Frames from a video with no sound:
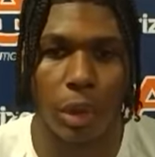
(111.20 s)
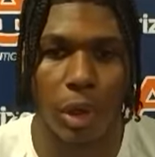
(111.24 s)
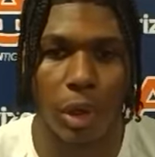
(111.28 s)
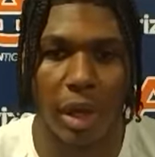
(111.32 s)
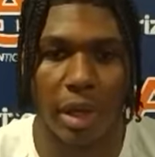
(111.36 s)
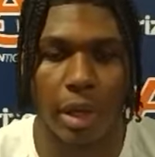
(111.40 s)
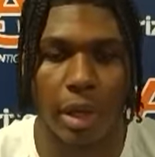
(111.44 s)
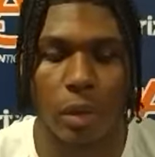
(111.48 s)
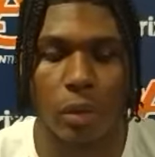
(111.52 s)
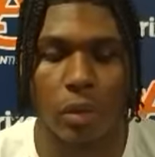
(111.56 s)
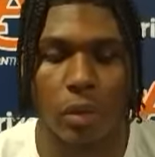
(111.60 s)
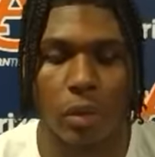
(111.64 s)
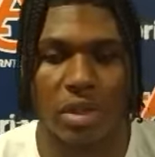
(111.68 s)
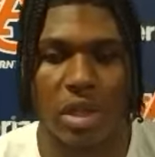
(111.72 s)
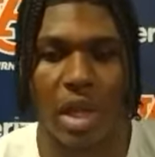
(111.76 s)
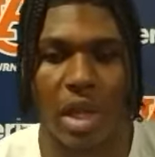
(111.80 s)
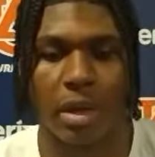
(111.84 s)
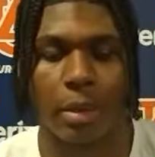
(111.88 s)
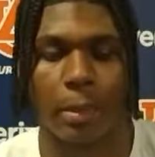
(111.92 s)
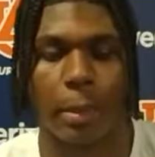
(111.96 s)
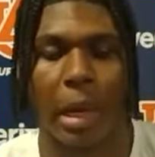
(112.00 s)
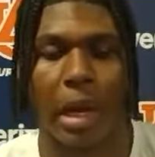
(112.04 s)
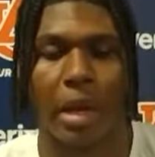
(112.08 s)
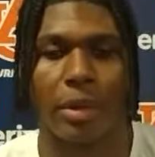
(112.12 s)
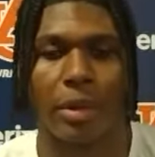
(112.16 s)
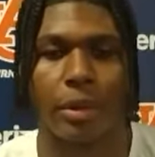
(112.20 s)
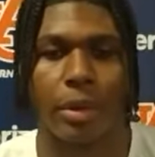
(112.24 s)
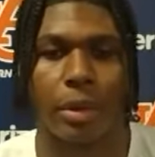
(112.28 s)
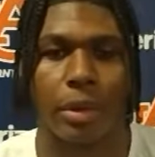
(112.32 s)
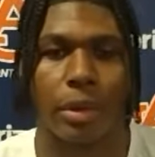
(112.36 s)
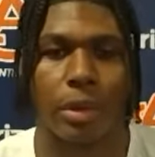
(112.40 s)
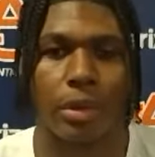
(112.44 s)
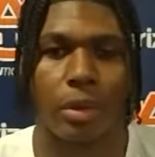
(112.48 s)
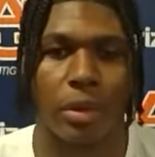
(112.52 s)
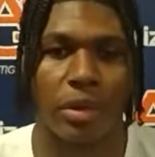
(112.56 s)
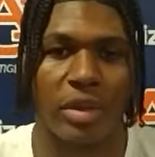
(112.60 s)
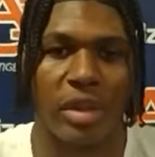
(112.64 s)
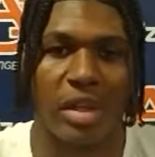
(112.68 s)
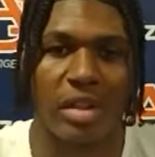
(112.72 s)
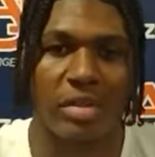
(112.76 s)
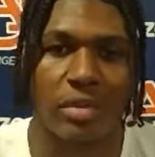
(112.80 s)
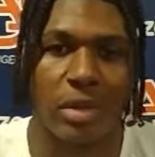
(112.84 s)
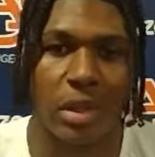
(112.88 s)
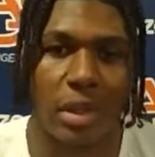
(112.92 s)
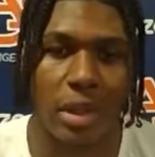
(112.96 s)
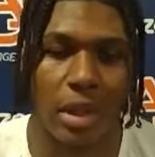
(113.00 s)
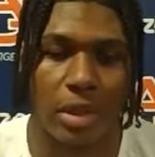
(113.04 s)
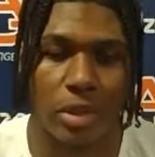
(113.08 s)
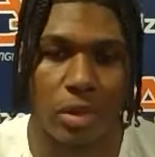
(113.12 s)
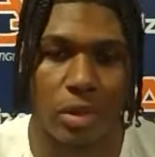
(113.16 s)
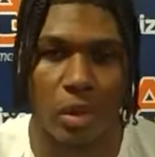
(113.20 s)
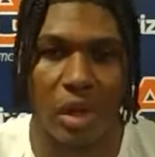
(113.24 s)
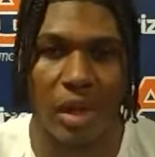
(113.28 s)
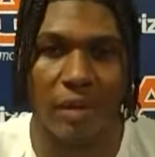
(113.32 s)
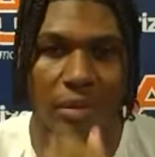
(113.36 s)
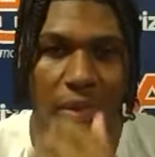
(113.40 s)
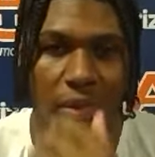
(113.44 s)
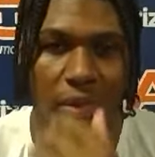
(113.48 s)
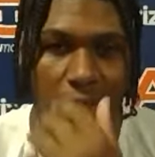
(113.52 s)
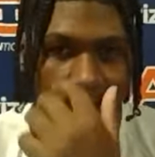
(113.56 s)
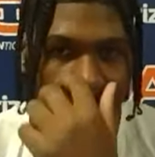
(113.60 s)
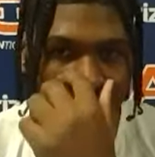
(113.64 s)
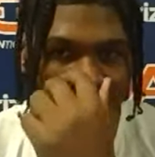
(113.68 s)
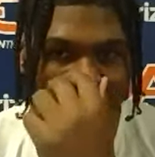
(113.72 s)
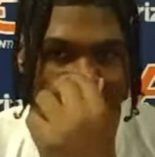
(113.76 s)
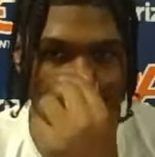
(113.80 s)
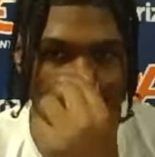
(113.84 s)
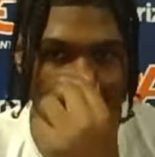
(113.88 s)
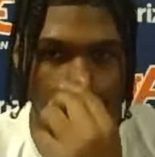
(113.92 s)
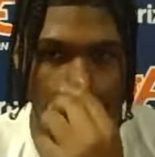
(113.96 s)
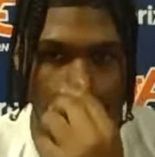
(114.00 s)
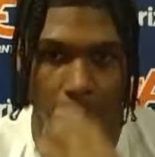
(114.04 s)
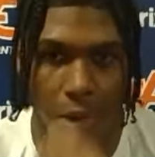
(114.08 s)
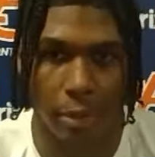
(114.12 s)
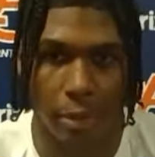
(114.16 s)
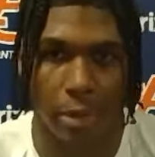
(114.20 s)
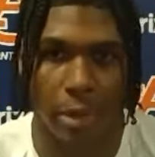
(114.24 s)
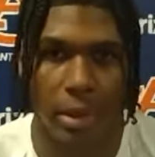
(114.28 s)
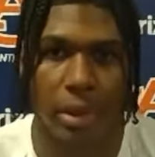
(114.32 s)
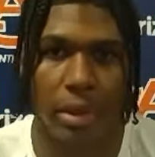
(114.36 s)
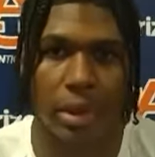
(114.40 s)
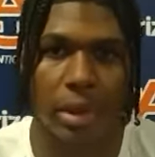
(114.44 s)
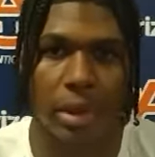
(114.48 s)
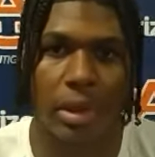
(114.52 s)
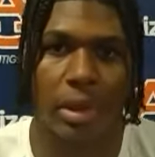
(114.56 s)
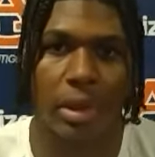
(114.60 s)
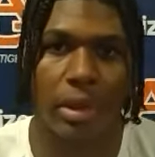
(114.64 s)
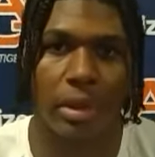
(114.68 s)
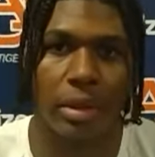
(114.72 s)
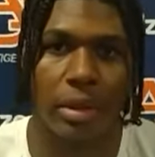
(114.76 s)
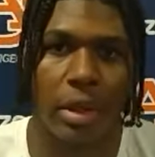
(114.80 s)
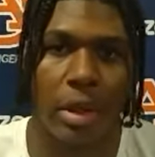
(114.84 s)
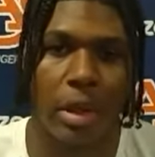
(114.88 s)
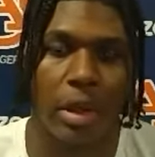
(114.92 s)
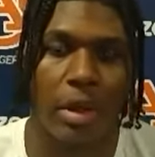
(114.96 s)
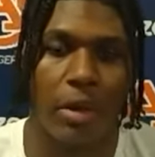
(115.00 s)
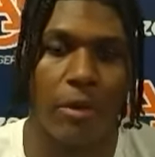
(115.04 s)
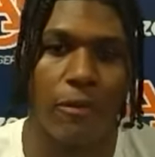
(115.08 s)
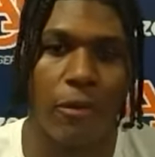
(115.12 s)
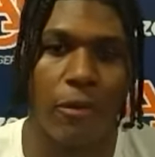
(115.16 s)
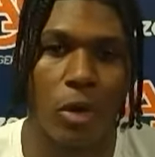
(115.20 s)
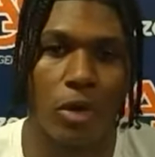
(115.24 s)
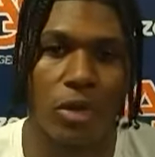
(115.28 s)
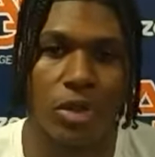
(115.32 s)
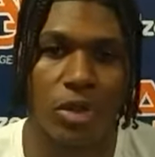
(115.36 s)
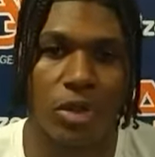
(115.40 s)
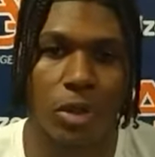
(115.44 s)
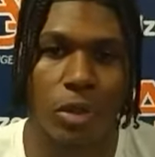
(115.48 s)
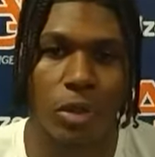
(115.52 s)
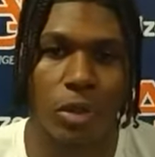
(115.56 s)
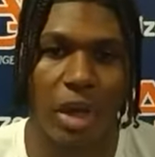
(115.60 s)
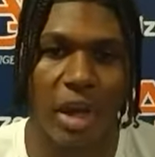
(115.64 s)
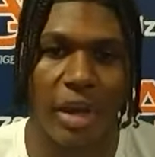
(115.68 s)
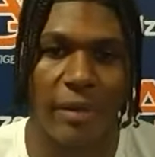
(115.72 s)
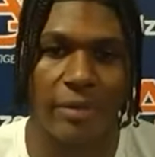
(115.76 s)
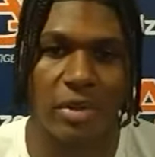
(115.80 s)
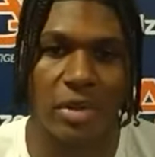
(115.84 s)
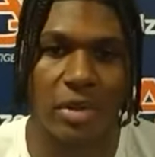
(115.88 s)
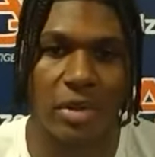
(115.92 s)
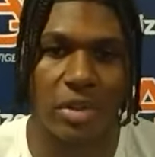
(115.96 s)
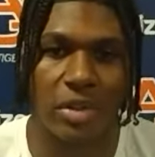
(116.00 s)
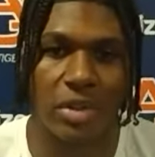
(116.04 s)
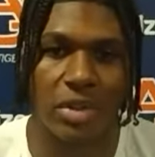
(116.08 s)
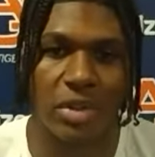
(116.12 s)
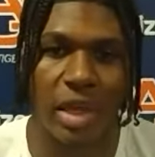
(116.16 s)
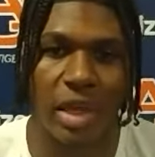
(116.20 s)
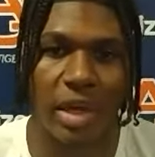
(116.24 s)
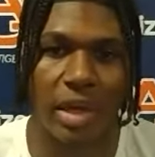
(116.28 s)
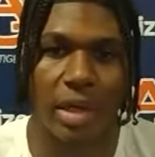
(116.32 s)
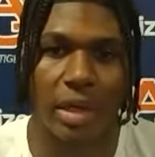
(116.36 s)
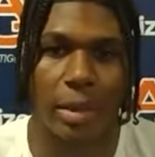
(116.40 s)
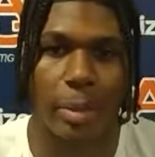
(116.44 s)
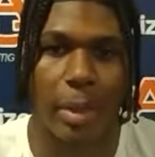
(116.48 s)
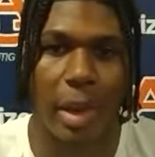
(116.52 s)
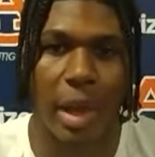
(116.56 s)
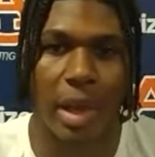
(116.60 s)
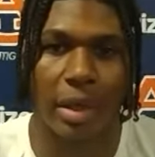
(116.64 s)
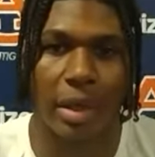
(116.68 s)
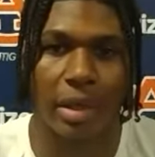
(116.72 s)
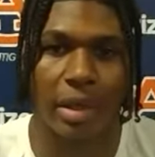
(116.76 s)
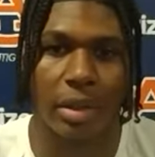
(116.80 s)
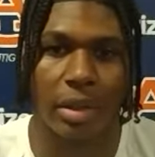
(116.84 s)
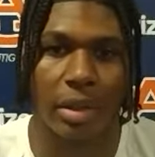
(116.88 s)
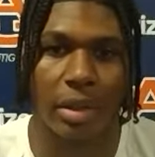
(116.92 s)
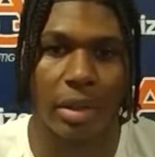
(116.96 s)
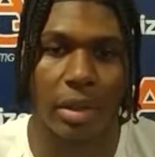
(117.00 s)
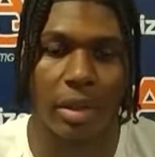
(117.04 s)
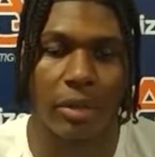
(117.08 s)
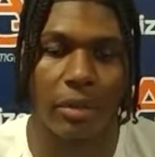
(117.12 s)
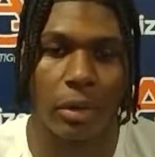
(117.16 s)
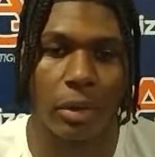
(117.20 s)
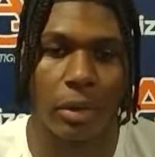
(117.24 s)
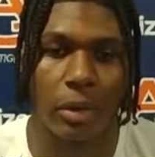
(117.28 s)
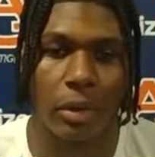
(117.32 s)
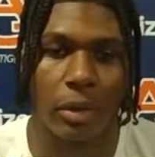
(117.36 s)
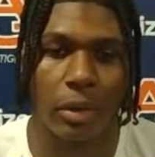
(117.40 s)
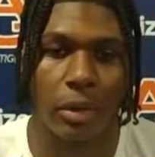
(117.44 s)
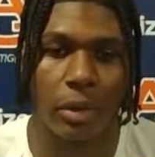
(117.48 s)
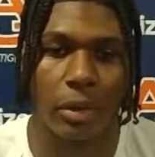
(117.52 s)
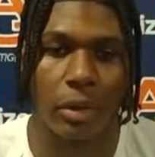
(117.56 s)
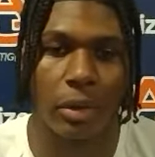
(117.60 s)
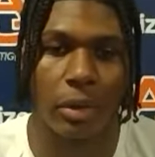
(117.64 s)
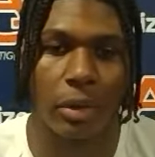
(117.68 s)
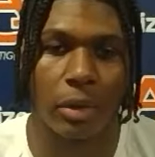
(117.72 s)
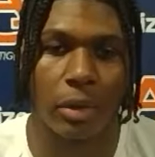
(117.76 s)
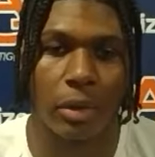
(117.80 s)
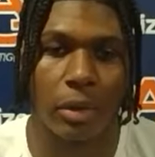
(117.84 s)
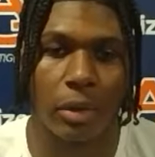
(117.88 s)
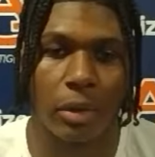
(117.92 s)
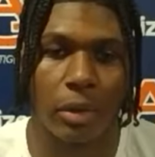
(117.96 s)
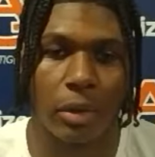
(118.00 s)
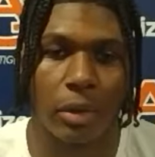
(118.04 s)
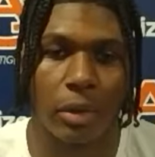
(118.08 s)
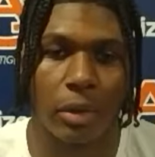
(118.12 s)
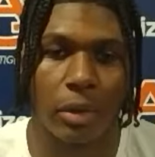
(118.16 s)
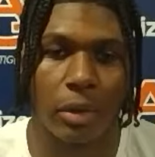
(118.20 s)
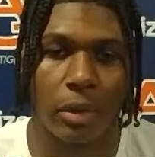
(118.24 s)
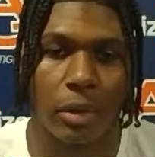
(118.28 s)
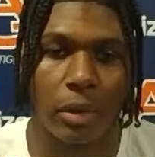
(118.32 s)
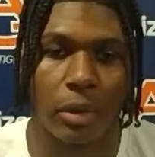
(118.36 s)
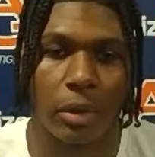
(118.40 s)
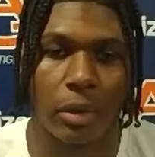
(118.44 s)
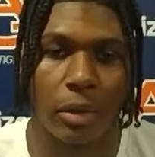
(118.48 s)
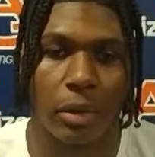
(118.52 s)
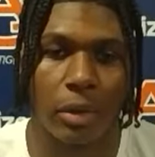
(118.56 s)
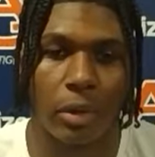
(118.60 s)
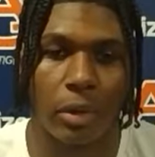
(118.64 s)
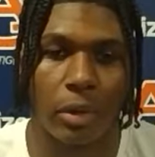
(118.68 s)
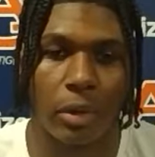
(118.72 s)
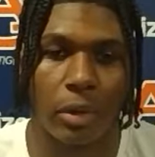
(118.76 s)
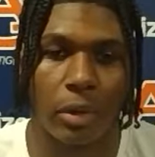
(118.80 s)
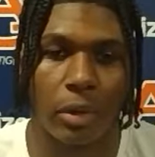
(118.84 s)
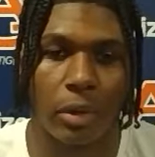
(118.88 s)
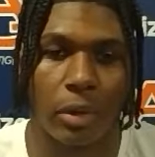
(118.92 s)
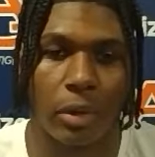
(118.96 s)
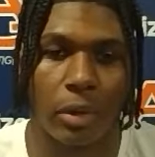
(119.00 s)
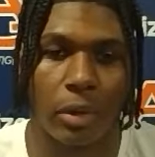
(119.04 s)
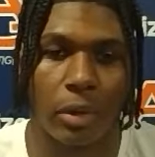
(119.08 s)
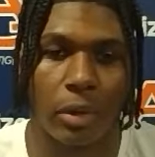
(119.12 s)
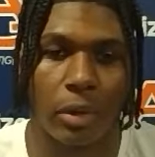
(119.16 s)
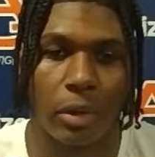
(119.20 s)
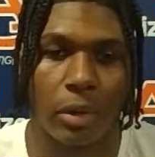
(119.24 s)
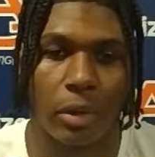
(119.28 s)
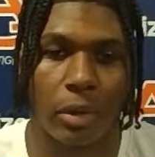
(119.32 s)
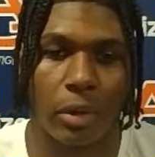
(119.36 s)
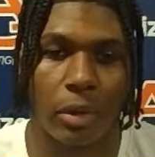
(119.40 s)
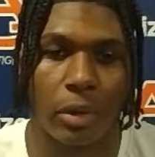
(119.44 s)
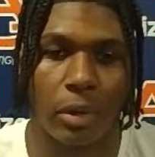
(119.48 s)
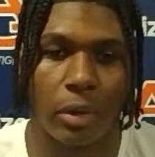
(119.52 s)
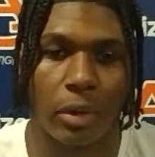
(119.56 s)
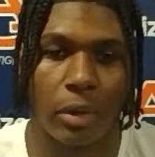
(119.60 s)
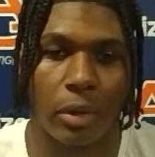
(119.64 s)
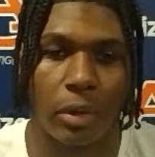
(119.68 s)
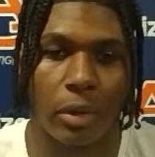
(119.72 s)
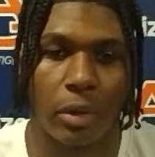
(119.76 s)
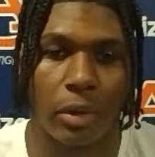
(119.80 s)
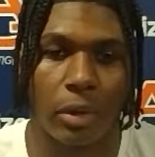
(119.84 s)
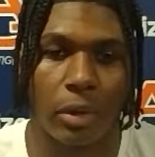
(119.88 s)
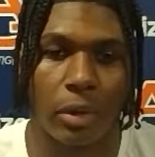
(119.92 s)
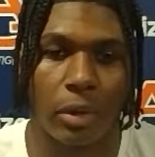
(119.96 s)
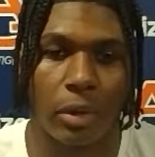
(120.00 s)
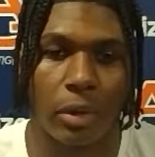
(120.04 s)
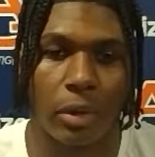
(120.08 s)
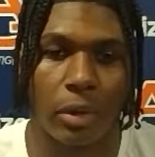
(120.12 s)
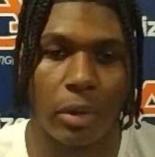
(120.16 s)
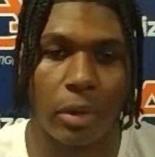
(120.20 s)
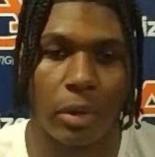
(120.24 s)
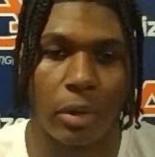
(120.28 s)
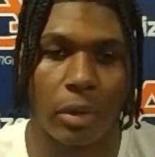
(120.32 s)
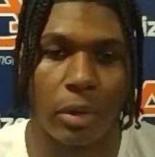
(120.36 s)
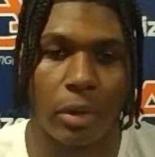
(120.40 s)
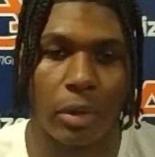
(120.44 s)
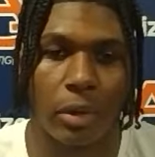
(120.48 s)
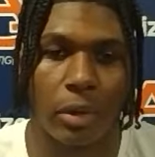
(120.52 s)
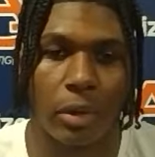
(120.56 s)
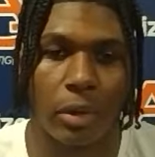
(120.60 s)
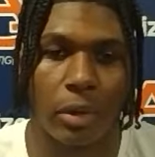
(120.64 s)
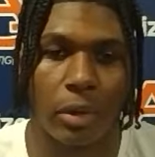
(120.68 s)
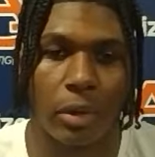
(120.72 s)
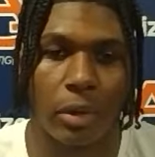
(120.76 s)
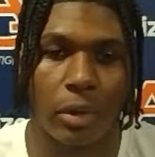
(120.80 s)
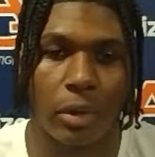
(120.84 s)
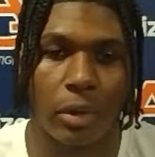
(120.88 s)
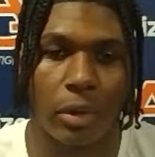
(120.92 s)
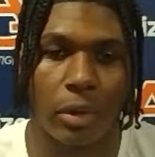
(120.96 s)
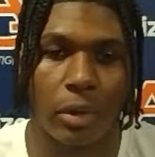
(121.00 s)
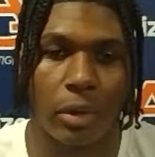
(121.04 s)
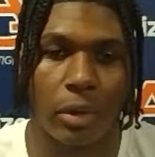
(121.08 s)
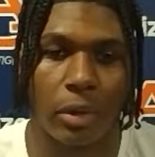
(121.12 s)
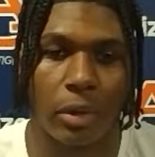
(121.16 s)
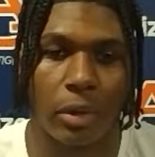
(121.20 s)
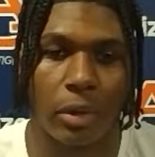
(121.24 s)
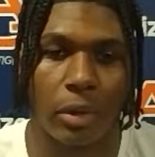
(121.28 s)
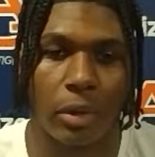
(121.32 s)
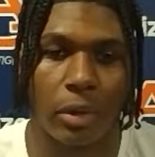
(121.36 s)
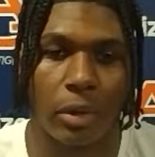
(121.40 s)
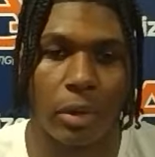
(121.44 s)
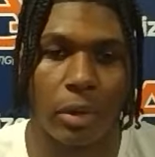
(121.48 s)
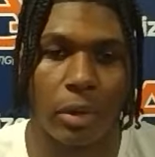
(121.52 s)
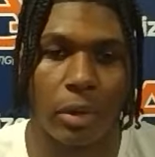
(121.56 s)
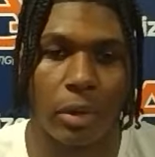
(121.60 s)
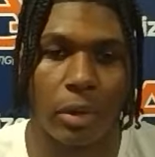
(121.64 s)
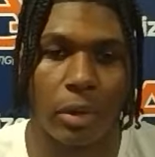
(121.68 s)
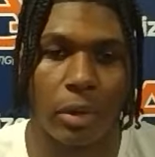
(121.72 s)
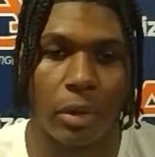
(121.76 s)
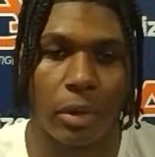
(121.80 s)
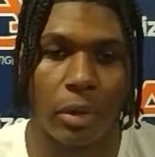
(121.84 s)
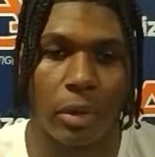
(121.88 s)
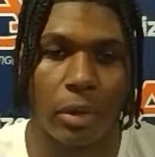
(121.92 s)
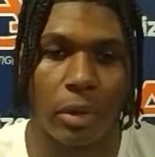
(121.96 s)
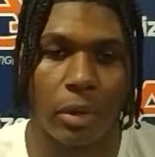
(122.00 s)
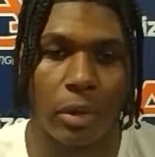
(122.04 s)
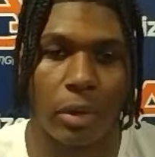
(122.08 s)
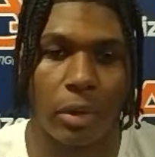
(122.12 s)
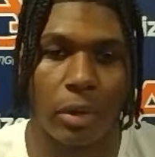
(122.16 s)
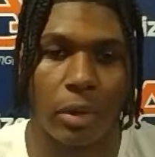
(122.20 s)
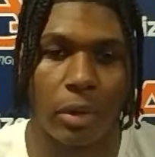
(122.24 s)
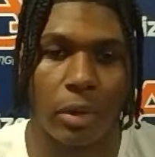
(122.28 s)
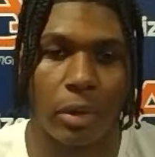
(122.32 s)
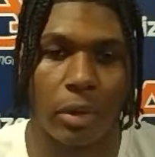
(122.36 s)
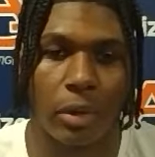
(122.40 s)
ankle is kind of bothering you and things of that nature, you have to get it taped up. It forces you to have to just stand in the pocket and deliver, great balls, which I'm very capable of doing. But, when I had